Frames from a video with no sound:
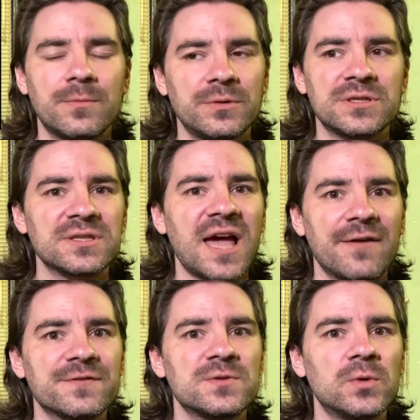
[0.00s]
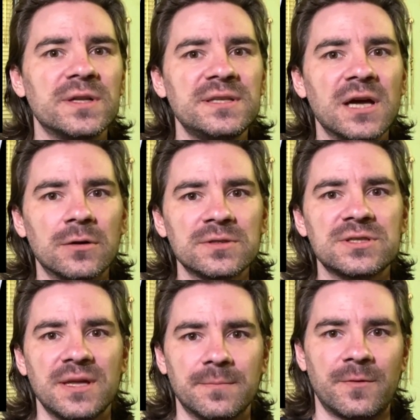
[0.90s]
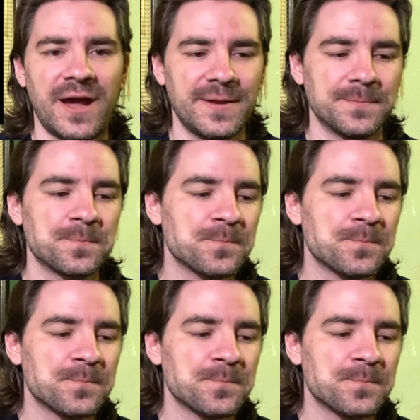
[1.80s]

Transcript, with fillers: We just have to indulge them, right?